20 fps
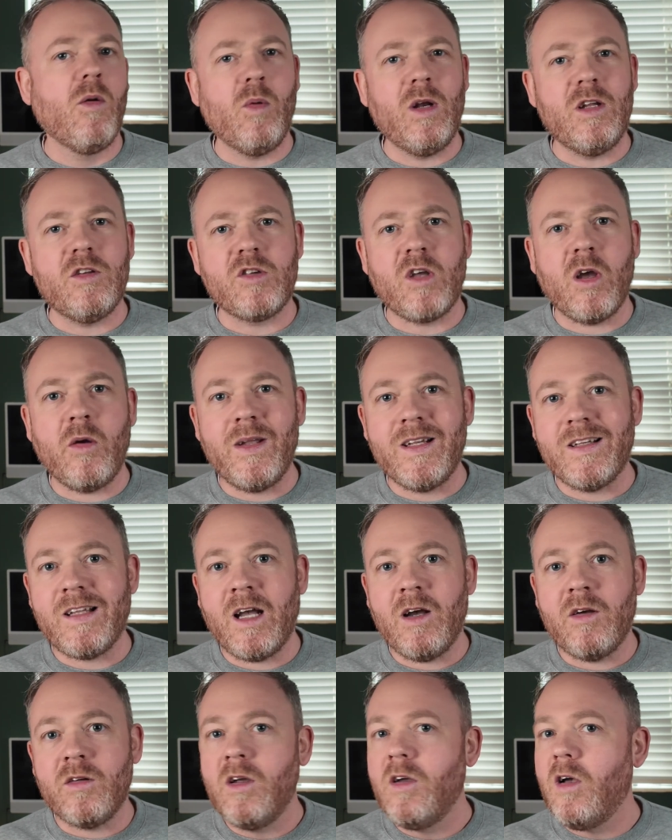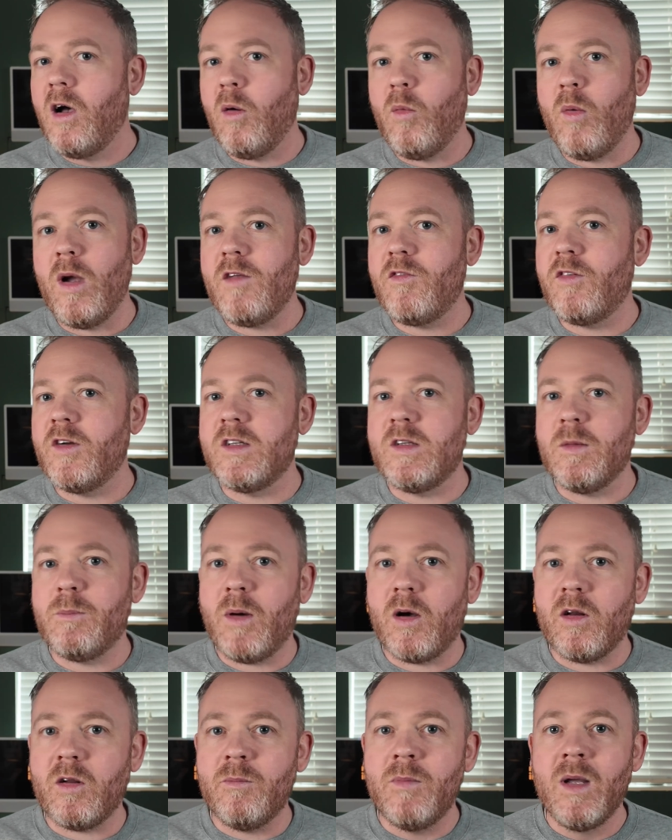well, it's going down, I'll wait for it to
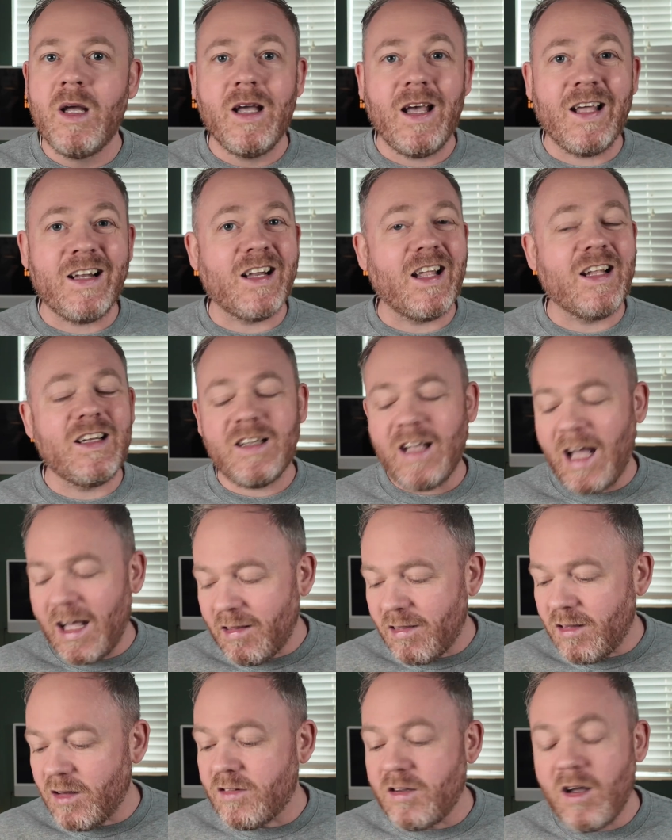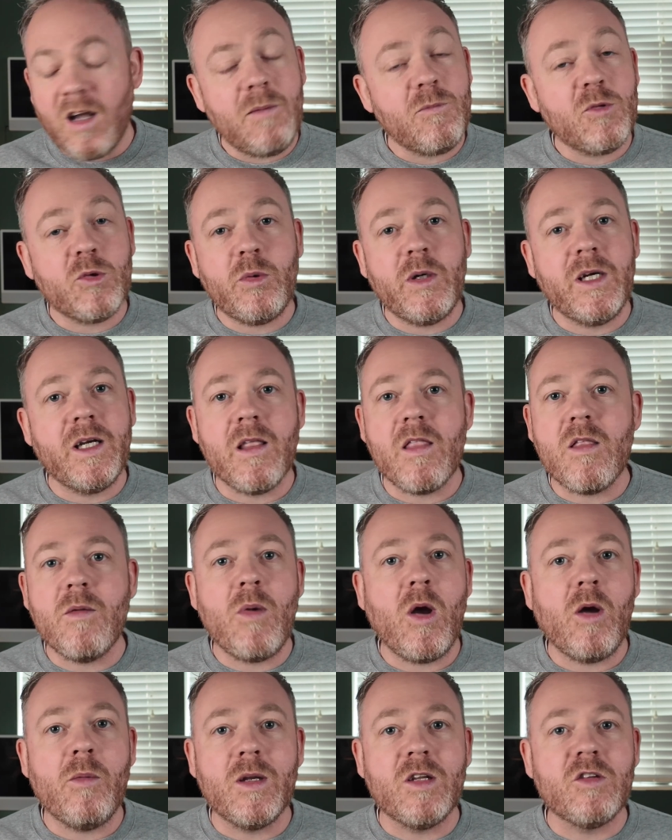bottom. And at the times we're in at the
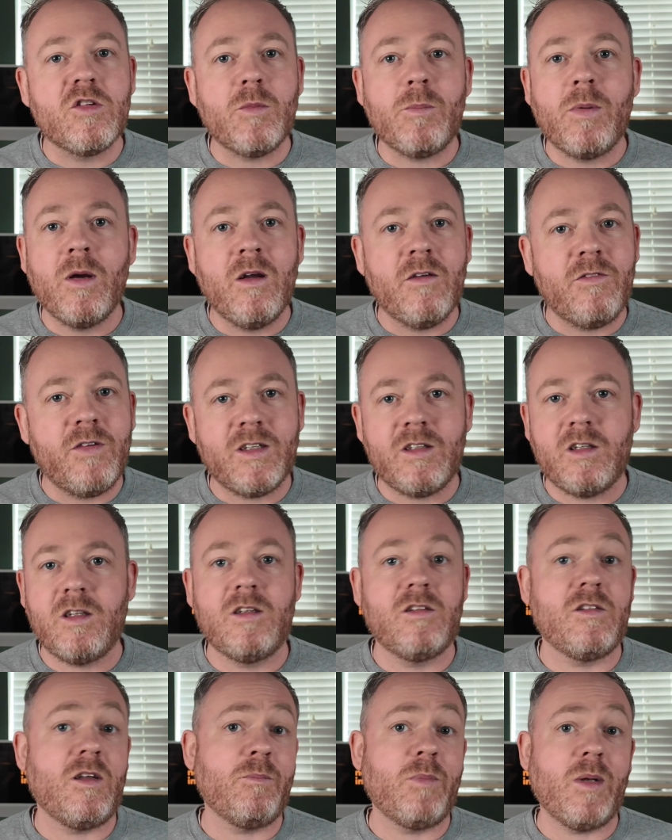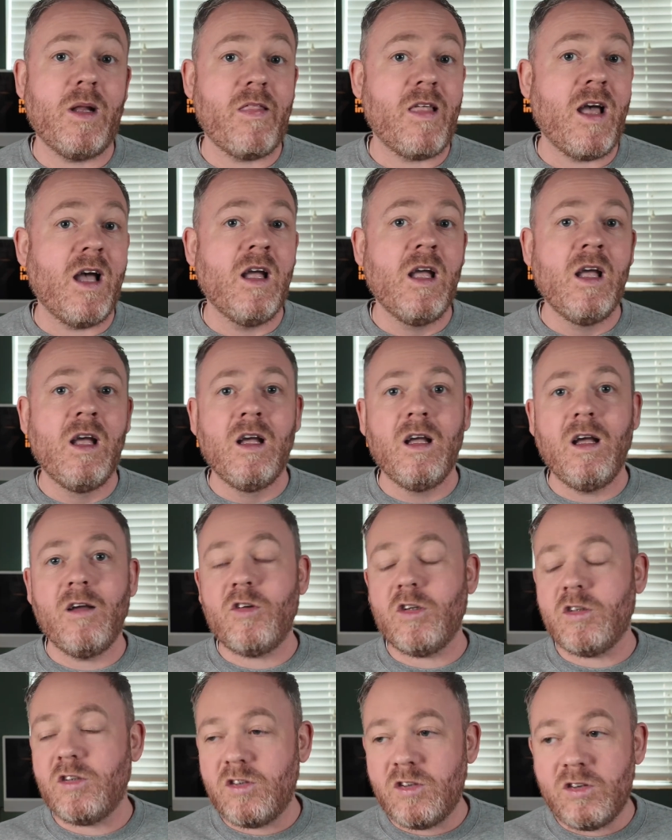moment is a perfect example of that.
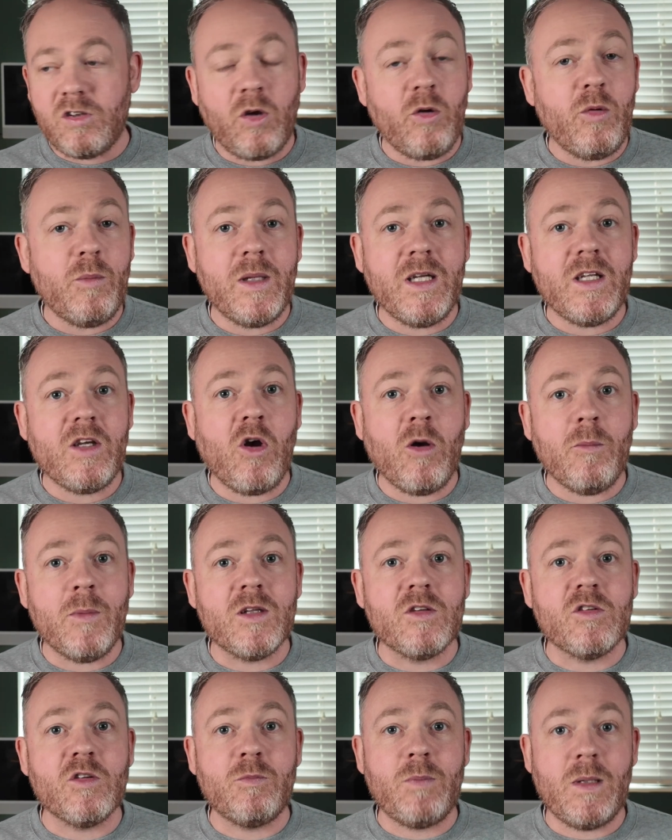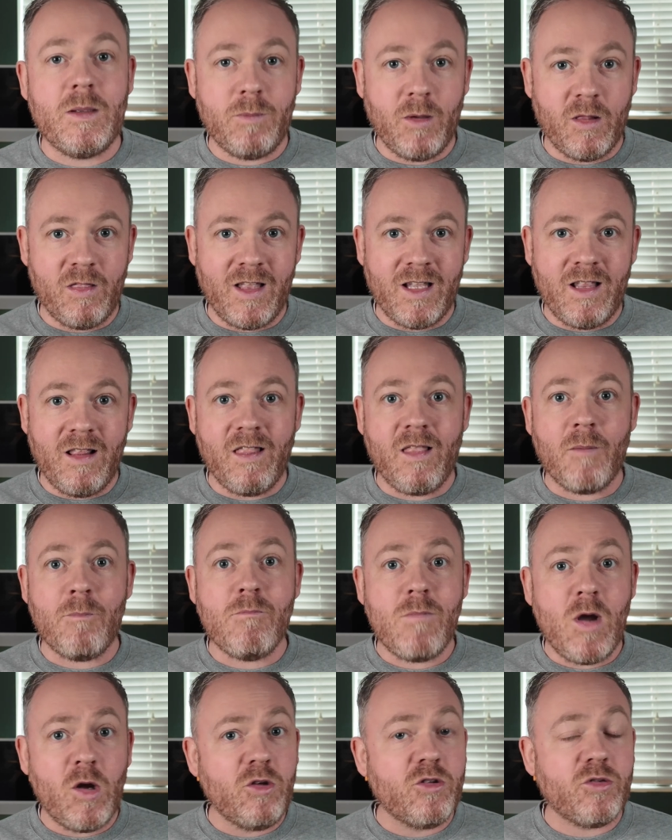I've got so many comments of people thinking the
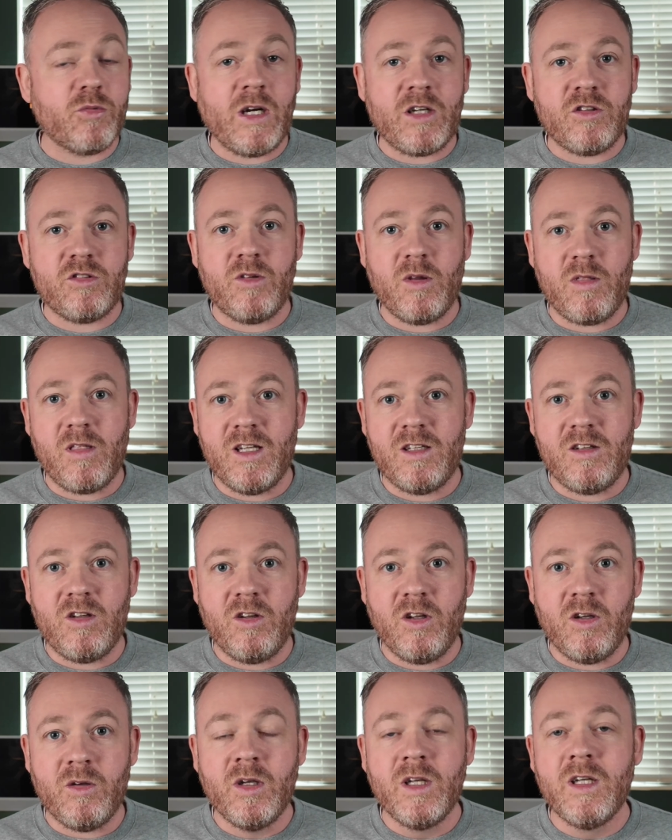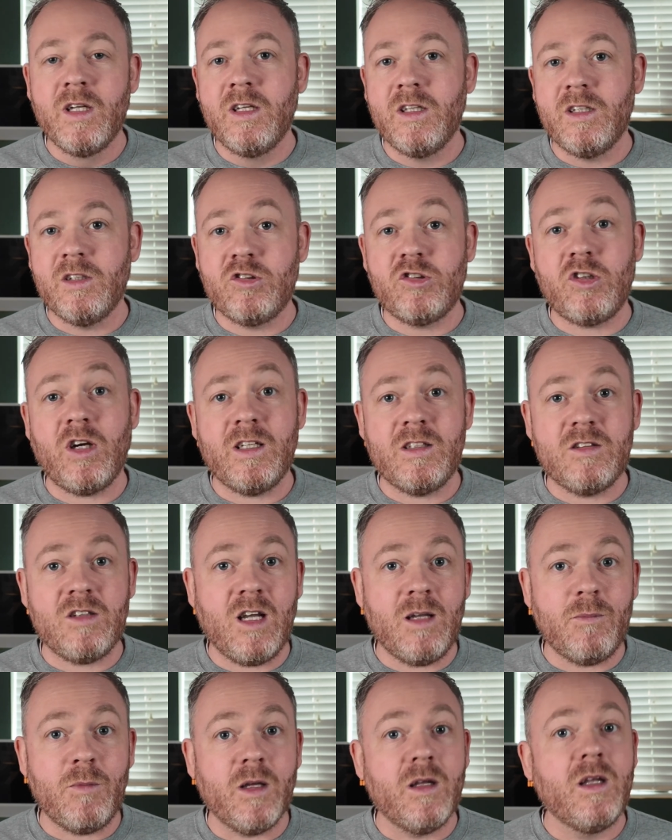most rational thing to do is try and
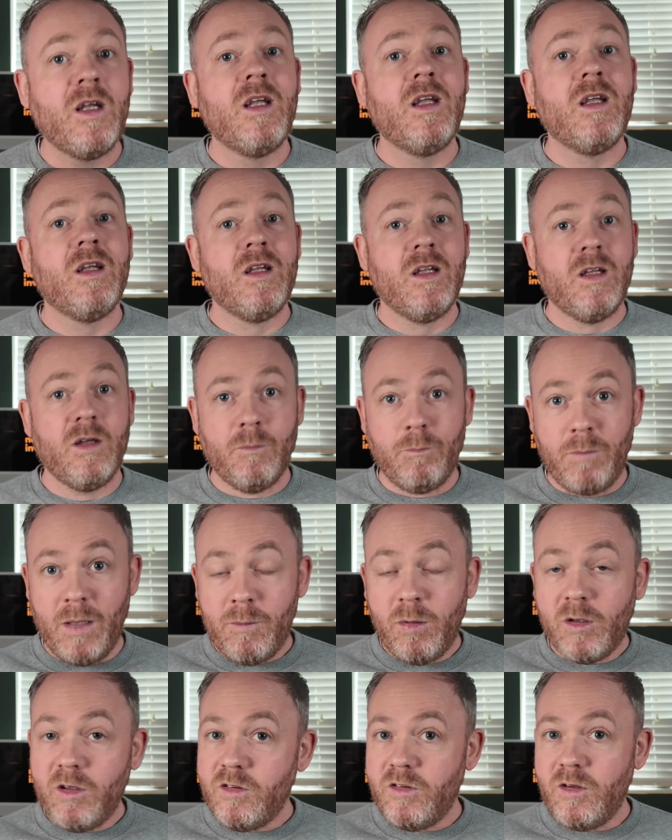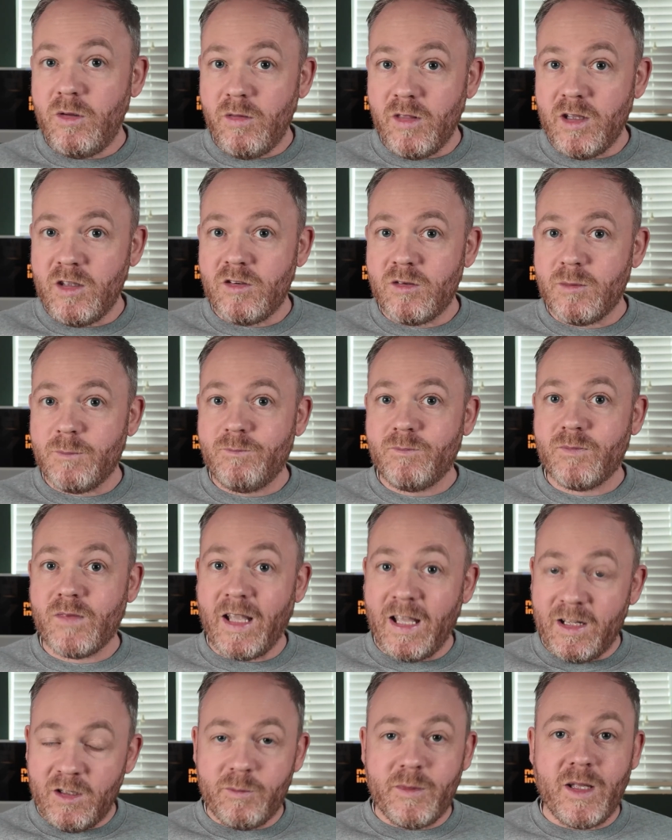time it. People that do this
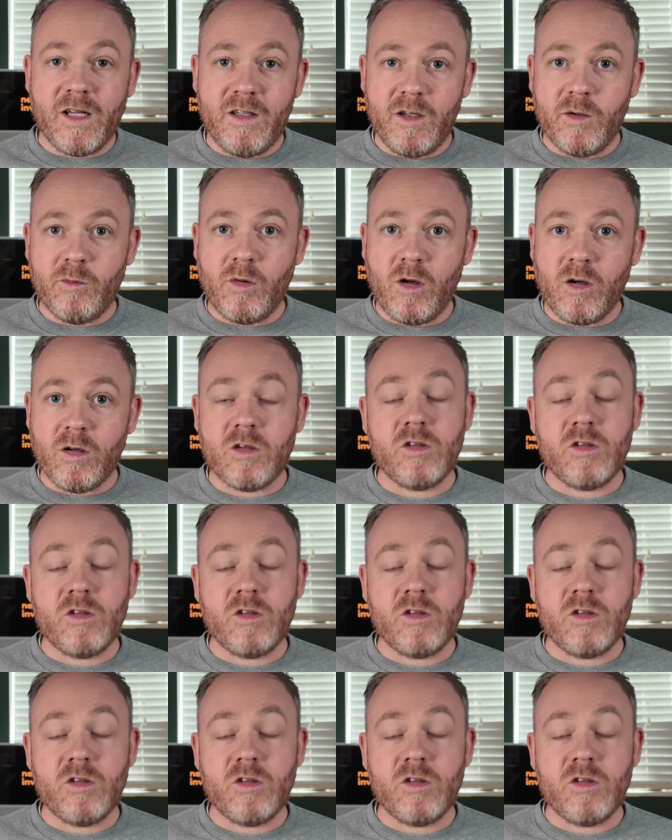end up getting it wrong